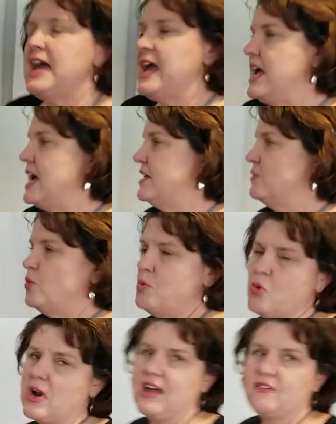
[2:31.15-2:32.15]
and we
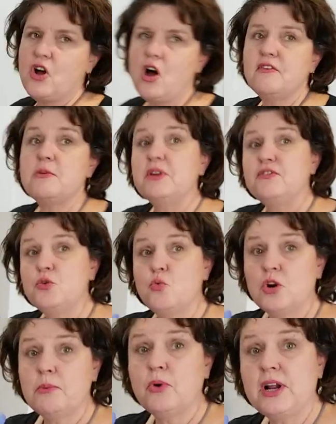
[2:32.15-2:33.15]
won't have coffee, but if you
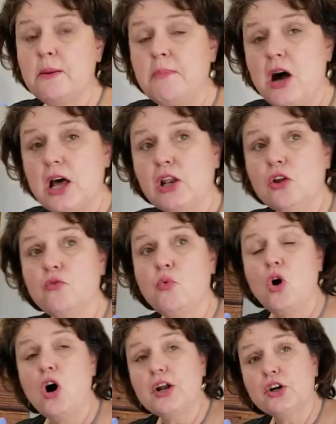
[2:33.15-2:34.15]
want to bring a bottle of
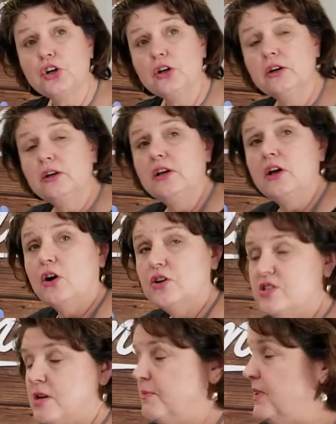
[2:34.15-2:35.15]
water or
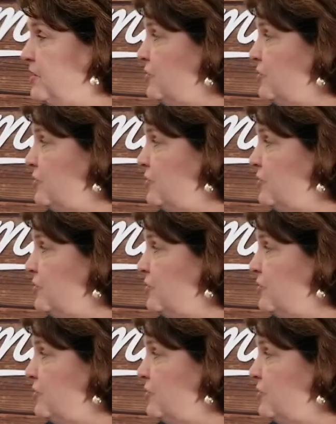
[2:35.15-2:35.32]
something to